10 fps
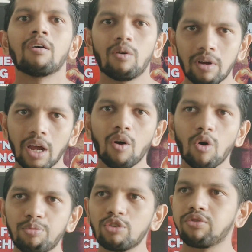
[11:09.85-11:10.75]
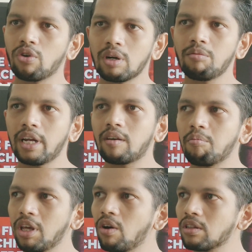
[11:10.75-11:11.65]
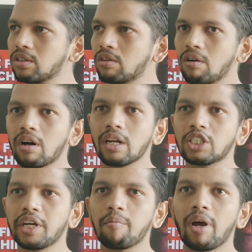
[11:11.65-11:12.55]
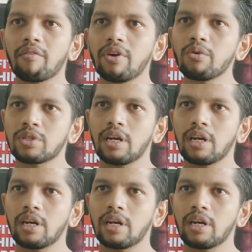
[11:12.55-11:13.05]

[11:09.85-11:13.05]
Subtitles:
Okay, open forum, let me also talk and share my views.